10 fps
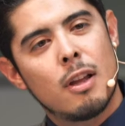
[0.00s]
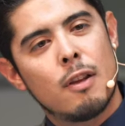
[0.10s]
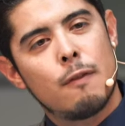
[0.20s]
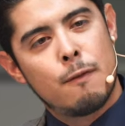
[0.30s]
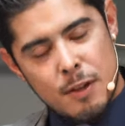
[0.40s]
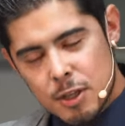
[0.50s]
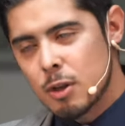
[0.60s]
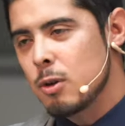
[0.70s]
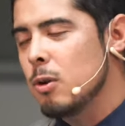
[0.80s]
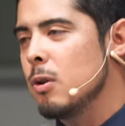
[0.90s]

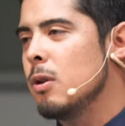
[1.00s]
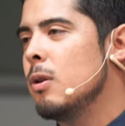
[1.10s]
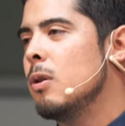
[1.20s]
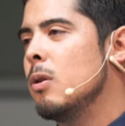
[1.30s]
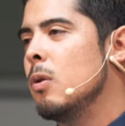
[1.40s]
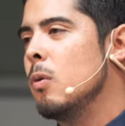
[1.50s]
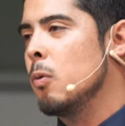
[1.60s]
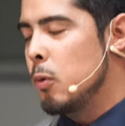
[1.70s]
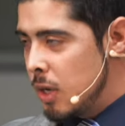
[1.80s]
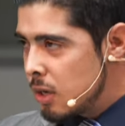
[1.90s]
physical,
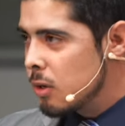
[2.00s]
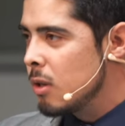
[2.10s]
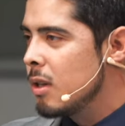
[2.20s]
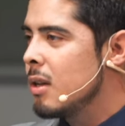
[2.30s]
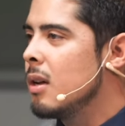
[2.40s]
real,